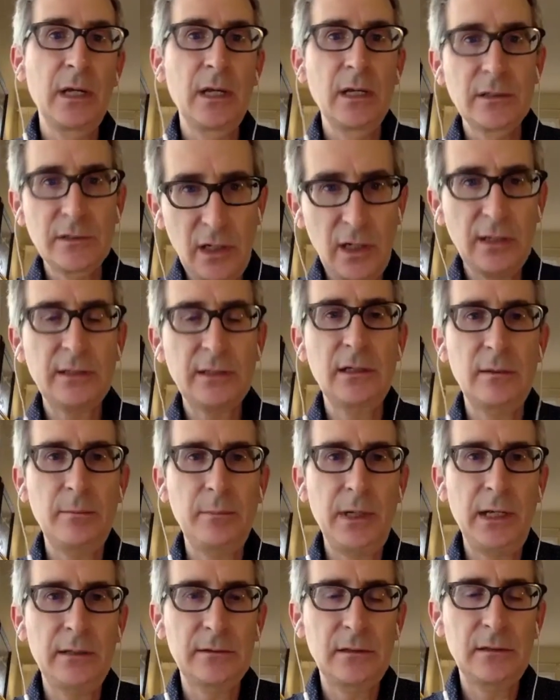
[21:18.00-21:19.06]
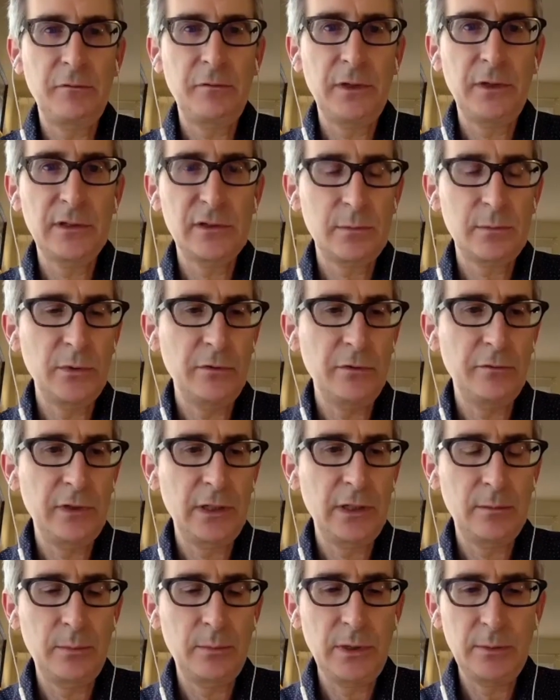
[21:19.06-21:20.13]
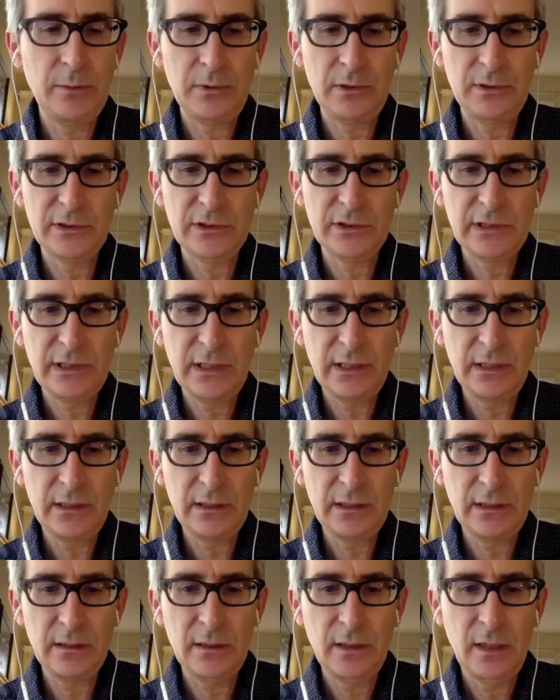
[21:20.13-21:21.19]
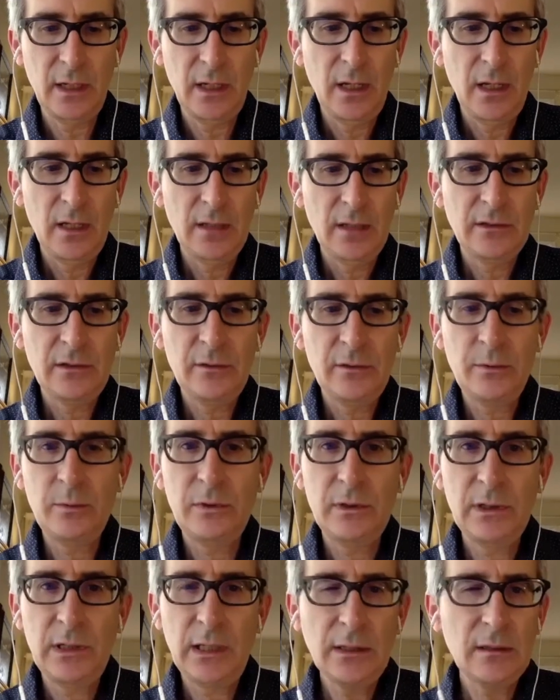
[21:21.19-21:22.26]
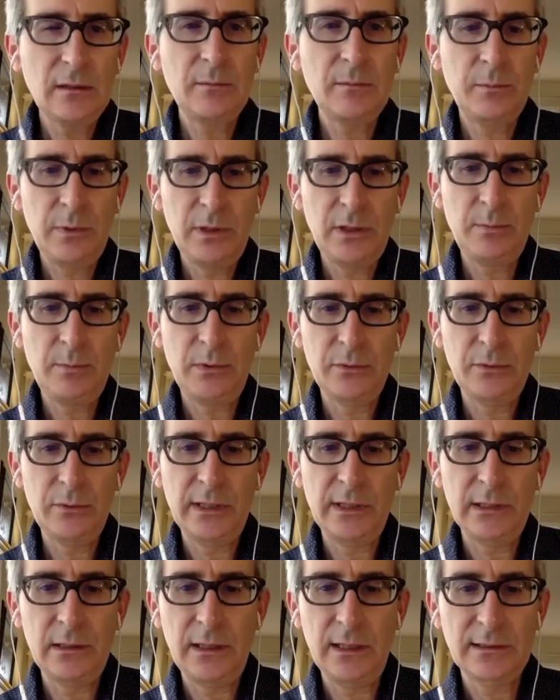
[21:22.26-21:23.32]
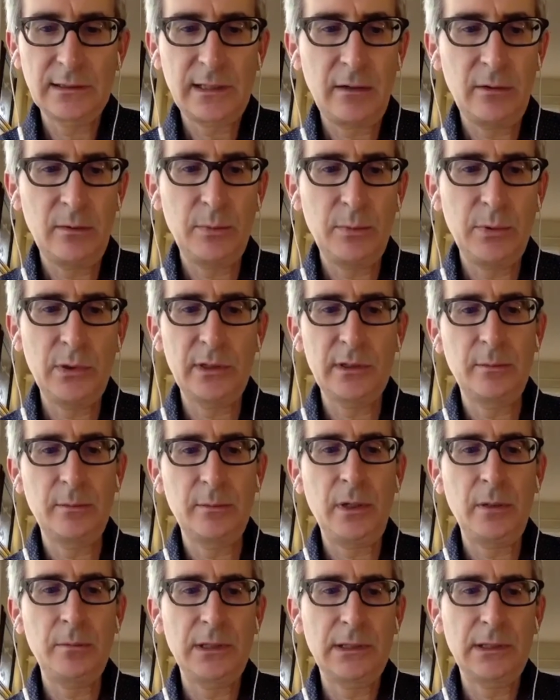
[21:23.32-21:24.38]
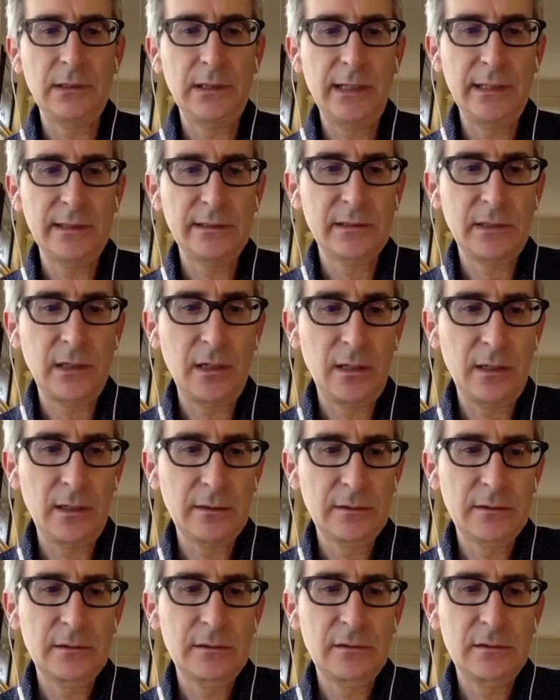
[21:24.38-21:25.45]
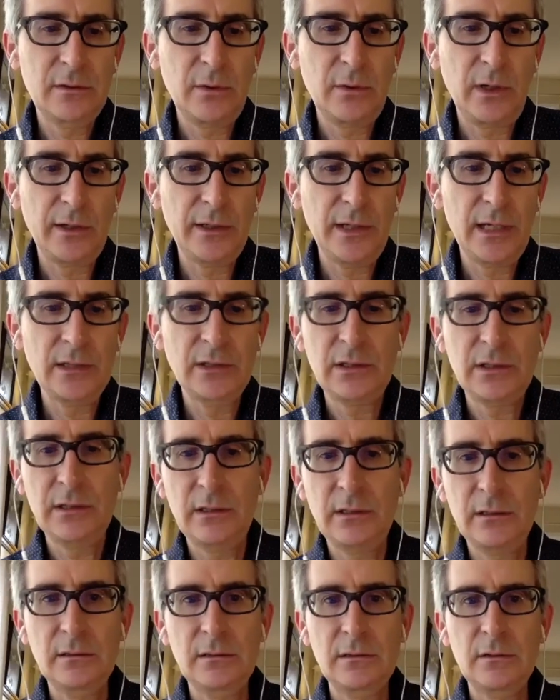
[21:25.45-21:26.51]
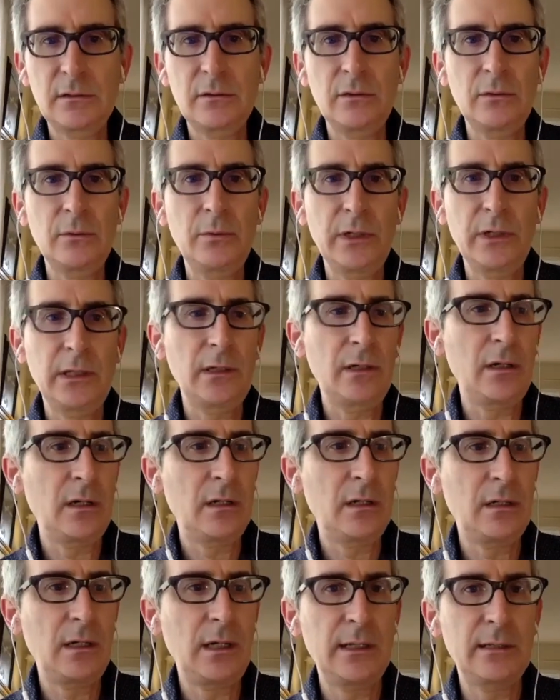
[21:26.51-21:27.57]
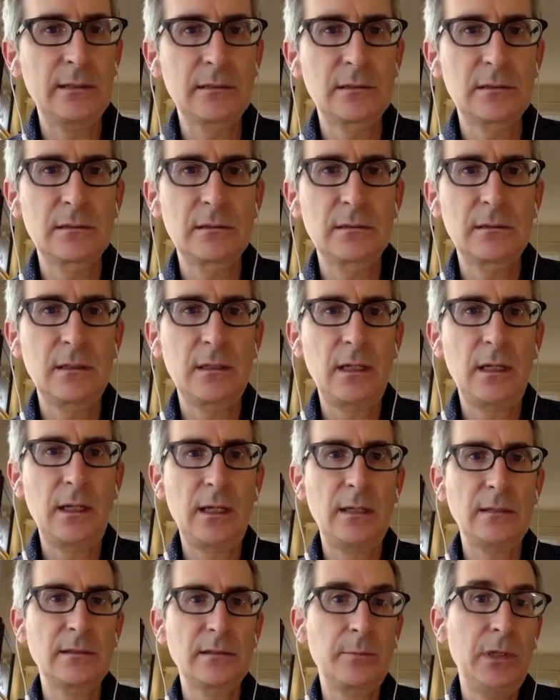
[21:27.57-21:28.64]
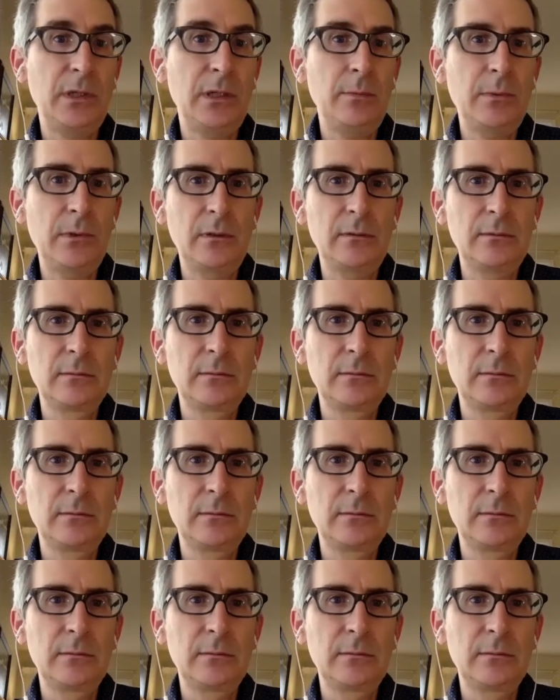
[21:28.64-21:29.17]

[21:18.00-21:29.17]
talking about the finished movie and people are seeing it, do you think people realize how important the public lands are to our nation and to who we are as as a people?